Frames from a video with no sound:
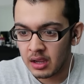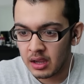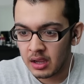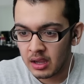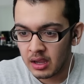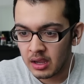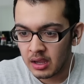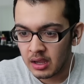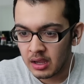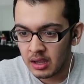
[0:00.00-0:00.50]

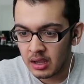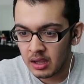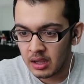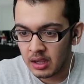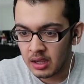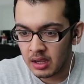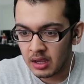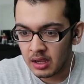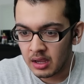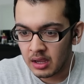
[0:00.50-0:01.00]

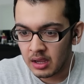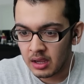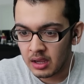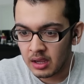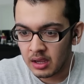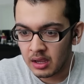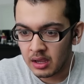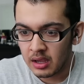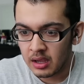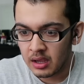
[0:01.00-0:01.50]

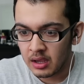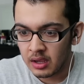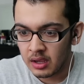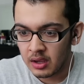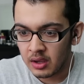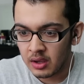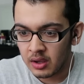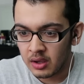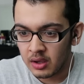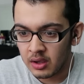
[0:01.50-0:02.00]

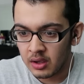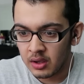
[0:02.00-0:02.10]
[no speech]